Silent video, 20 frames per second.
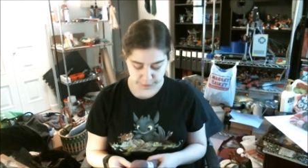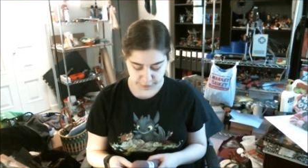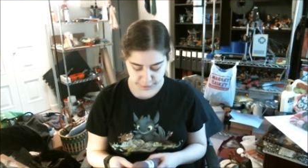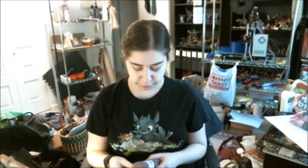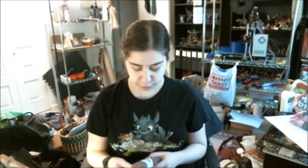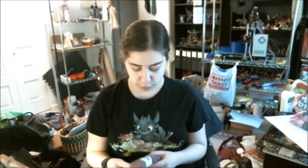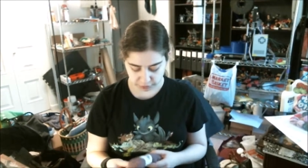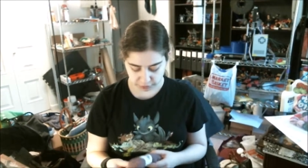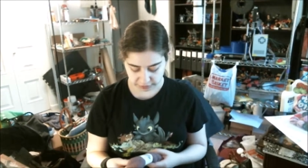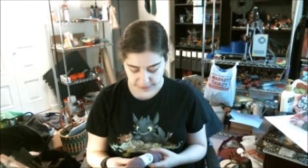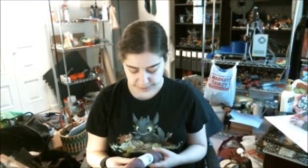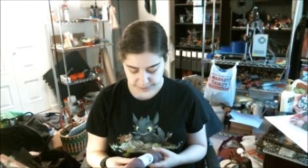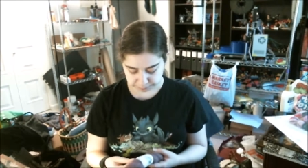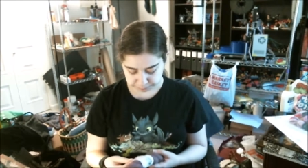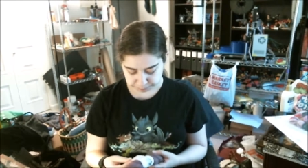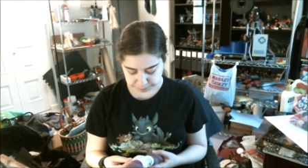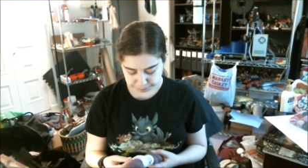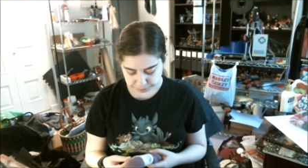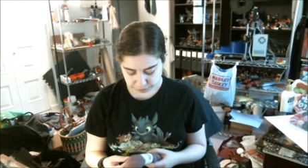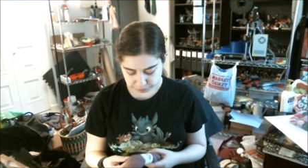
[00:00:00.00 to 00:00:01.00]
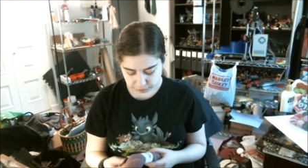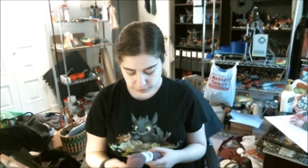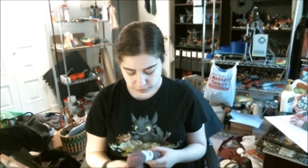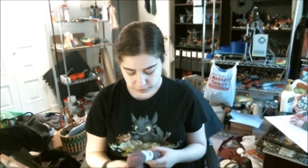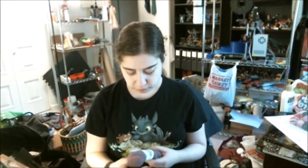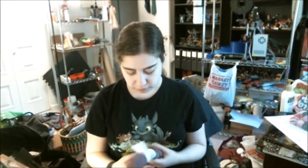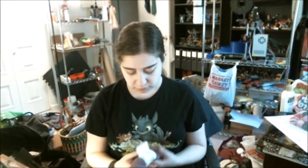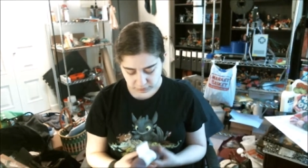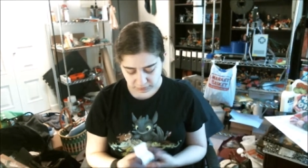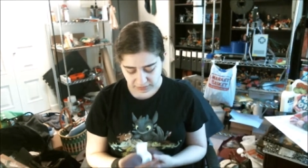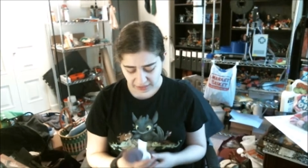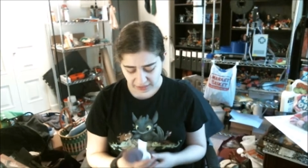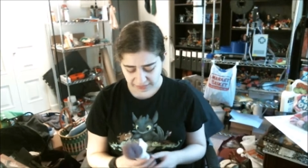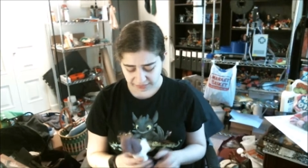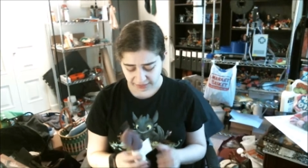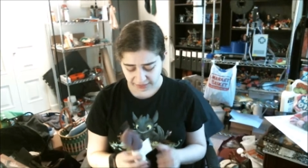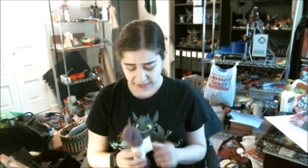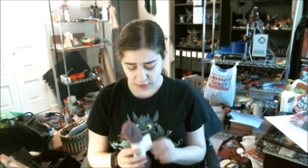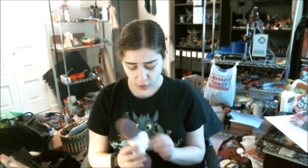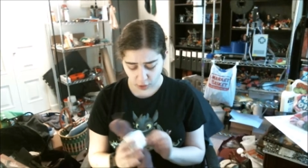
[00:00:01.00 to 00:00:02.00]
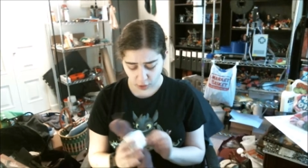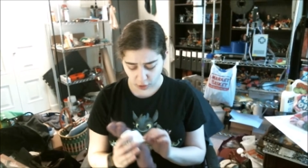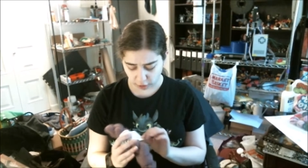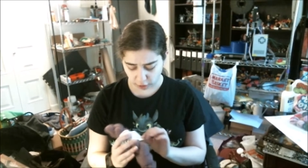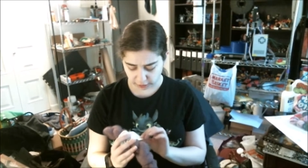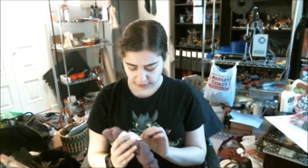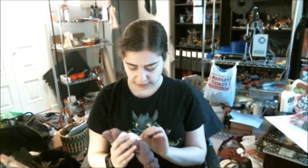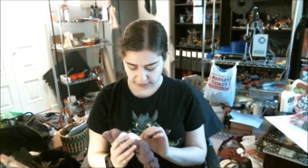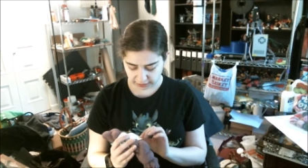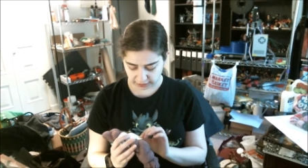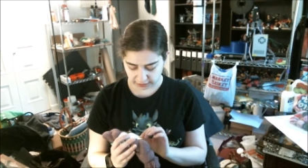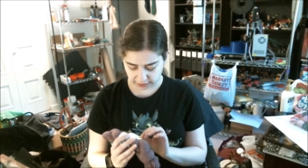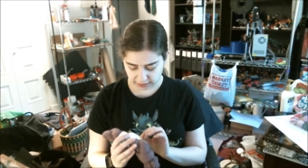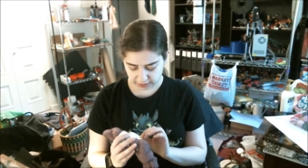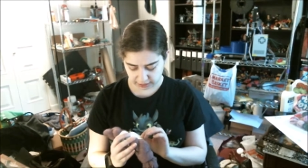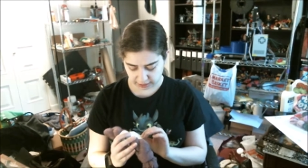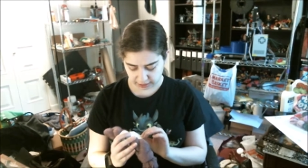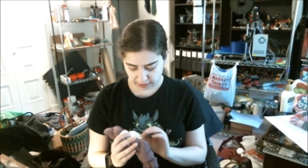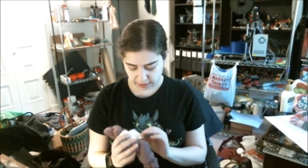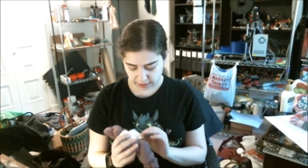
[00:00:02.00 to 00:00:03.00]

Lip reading: for them. They are a,